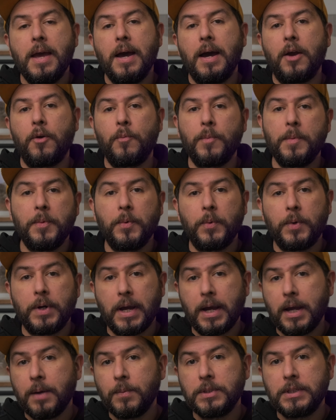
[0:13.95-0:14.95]
I remember when
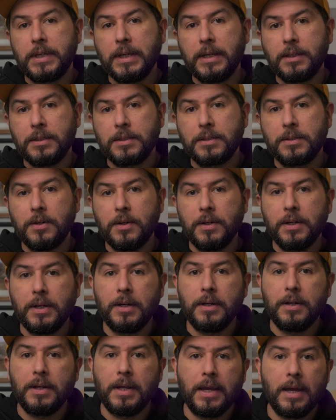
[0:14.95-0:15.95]
I was getting
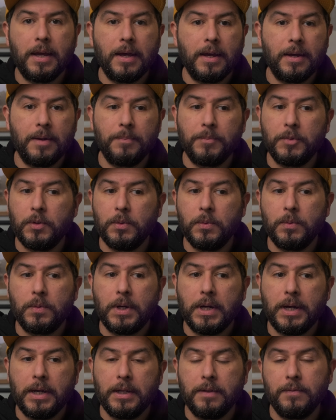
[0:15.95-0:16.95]
started, you
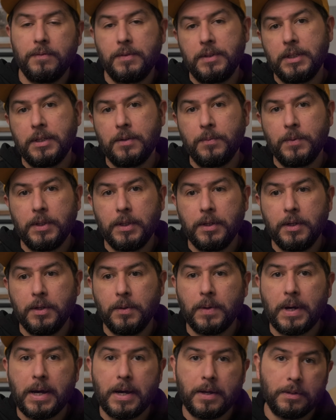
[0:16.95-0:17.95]
kind of didn't really
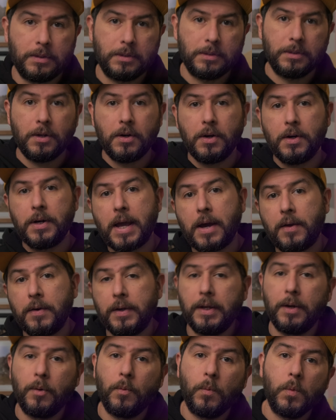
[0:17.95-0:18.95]
know how to start, how to
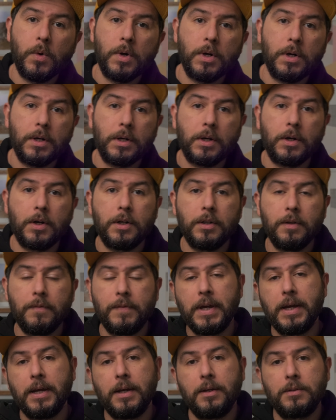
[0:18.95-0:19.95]
get work, all of
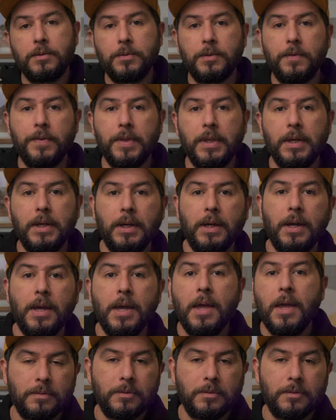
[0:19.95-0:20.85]
that sort of thing.